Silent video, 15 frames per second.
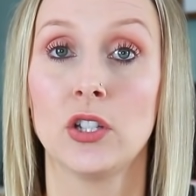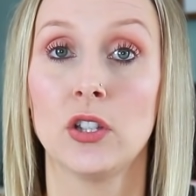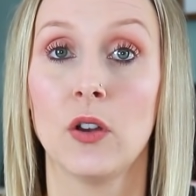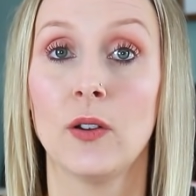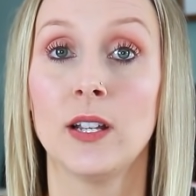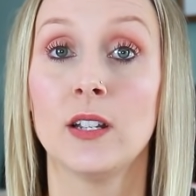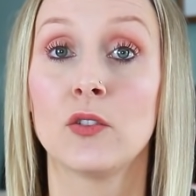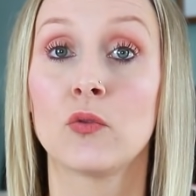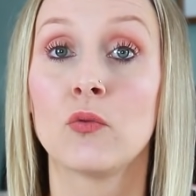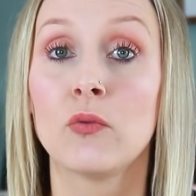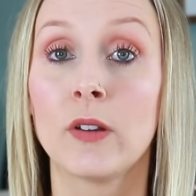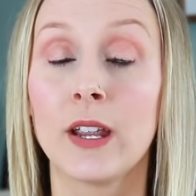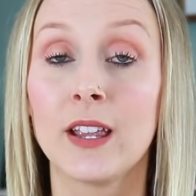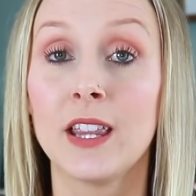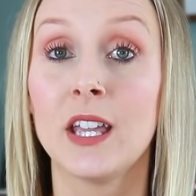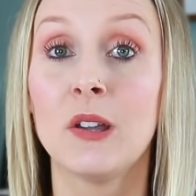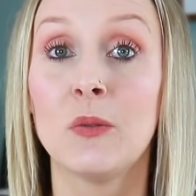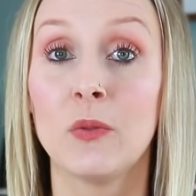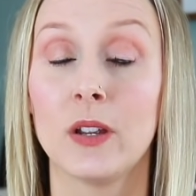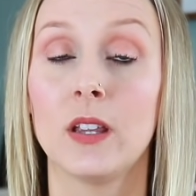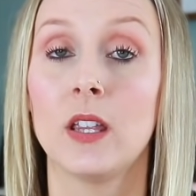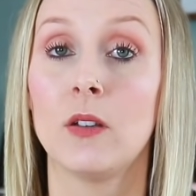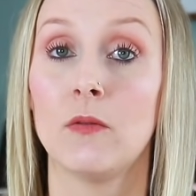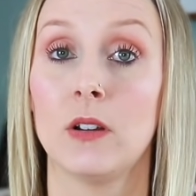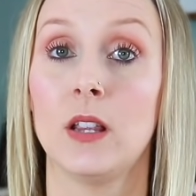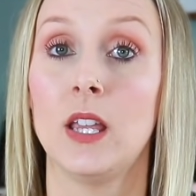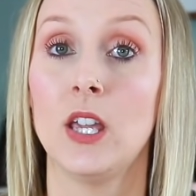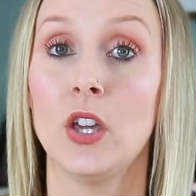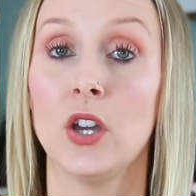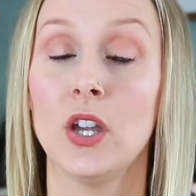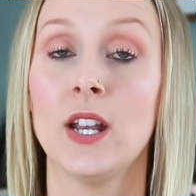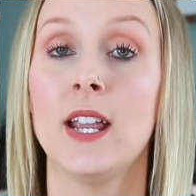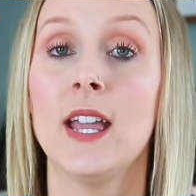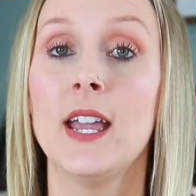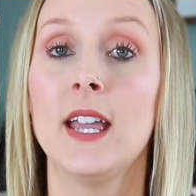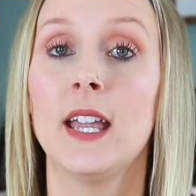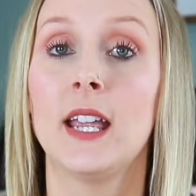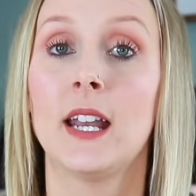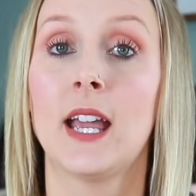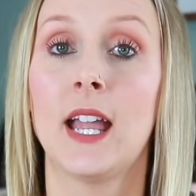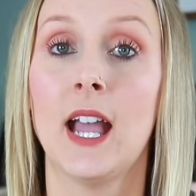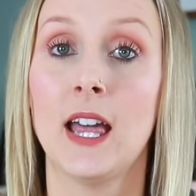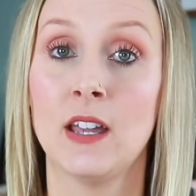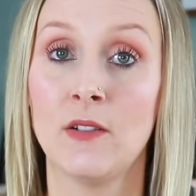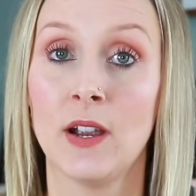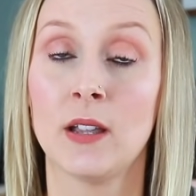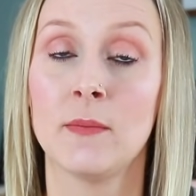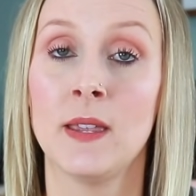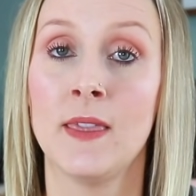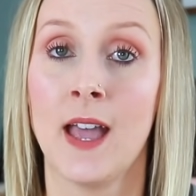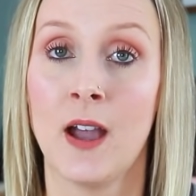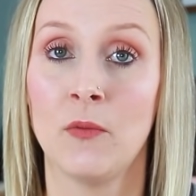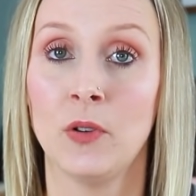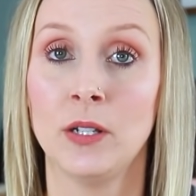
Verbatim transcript: So it is really, really, really good. And I highly recommend that